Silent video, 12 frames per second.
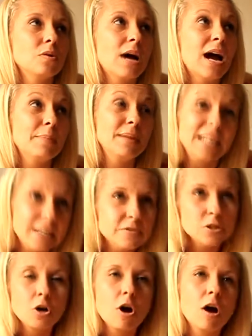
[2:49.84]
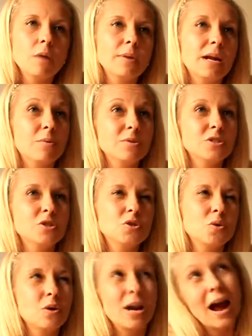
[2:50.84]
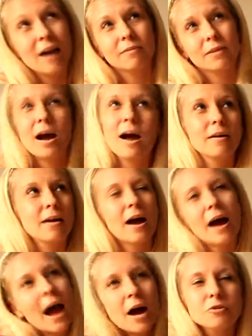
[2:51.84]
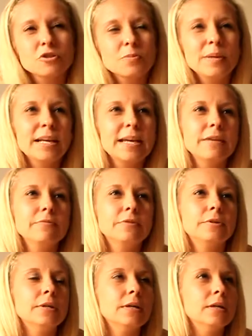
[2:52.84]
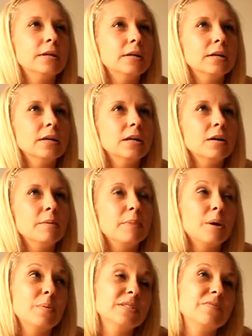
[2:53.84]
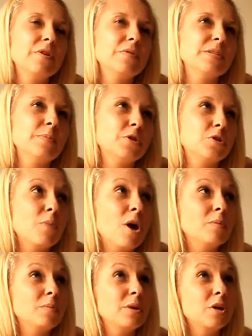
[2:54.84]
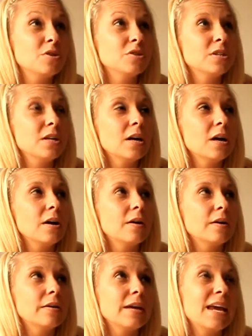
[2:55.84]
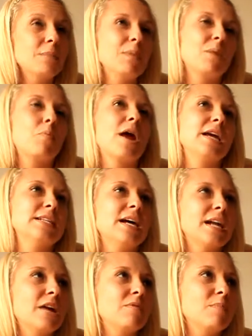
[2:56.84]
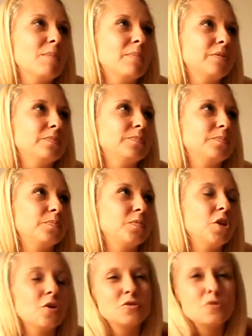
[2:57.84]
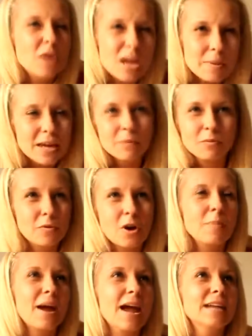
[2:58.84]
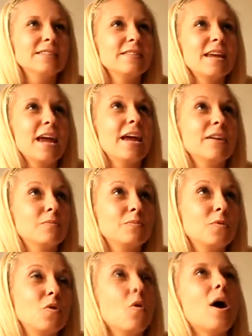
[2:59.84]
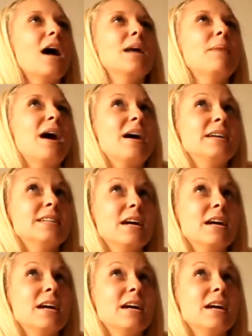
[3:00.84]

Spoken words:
I believed in God, but I wasn't sure on how to believe. But it was a very special moment, because in my breakdown I remember screaming and throwing my hands in the air and crying my eyes